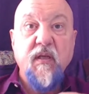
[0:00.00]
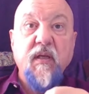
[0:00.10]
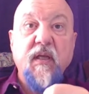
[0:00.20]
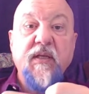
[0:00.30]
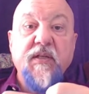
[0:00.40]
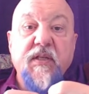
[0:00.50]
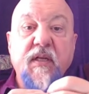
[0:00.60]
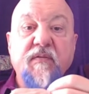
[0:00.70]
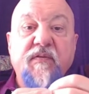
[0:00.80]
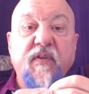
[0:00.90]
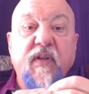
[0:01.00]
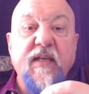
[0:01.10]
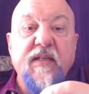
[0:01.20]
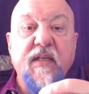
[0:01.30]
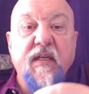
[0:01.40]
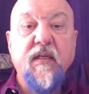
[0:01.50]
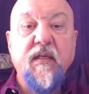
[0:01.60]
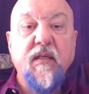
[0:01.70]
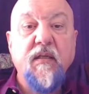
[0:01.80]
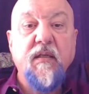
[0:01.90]
is
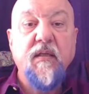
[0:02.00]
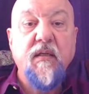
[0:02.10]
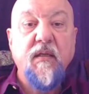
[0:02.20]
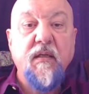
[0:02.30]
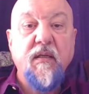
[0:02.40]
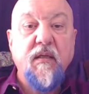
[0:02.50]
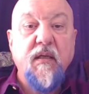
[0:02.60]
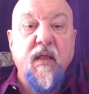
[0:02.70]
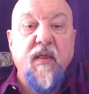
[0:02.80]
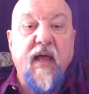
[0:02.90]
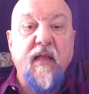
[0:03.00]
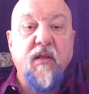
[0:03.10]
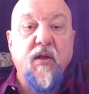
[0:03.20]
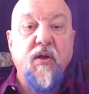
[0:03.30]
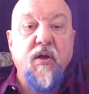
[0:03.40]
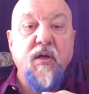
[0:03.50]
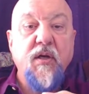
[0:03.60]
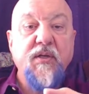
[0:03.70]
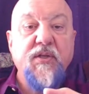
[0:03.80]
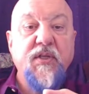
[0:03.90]
inflating that long,
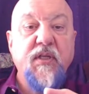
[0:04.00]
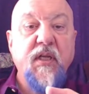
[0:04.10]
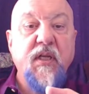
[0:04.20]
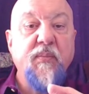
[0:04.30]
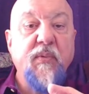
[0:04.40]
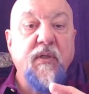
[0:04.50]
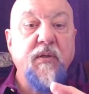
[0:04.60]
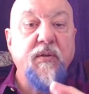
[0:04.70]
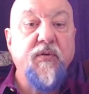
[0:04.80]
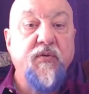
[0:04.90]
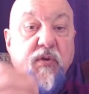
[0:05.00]
skinny balloon through the